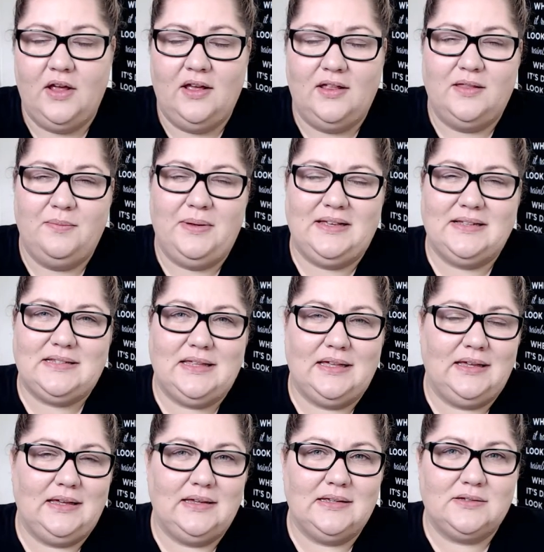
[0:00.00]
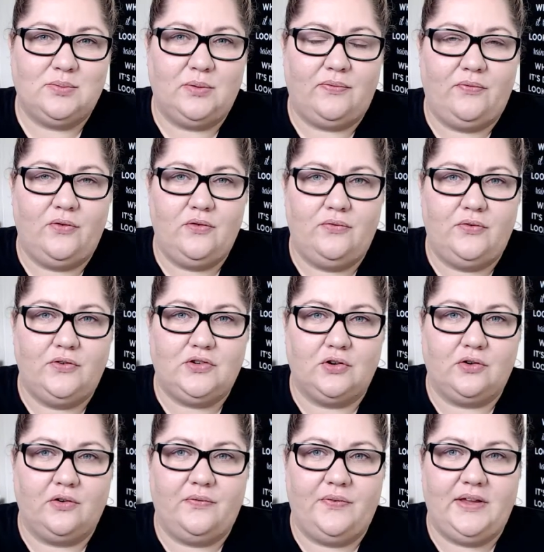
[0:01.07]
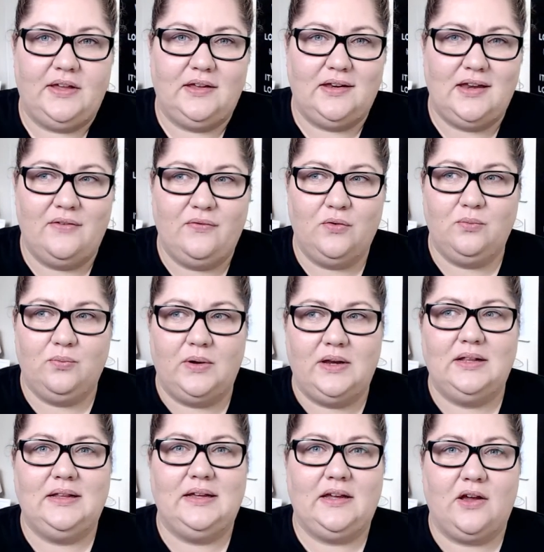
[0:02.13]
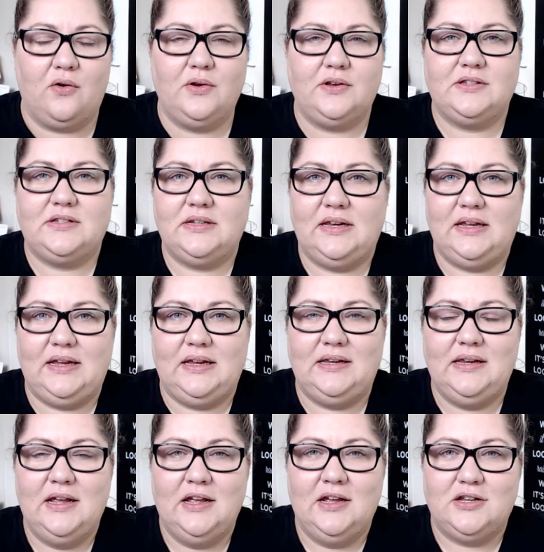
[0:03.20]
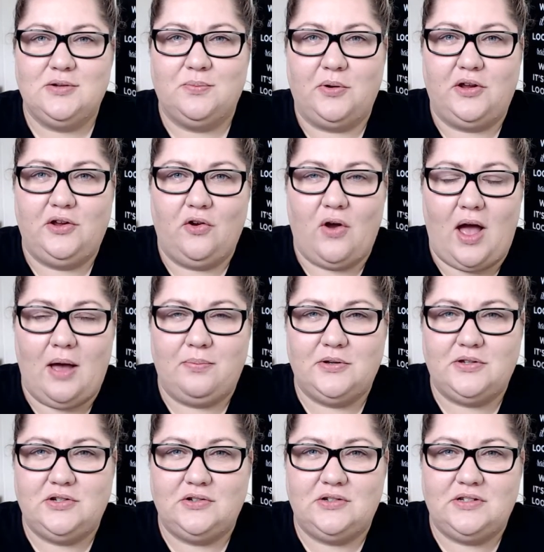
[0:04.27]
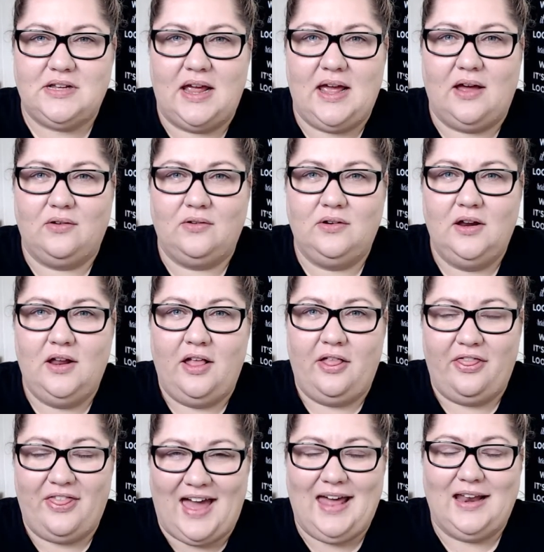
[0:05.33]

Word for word: The biggest thing is with food photography, you're never really going to need to bring your aperture down that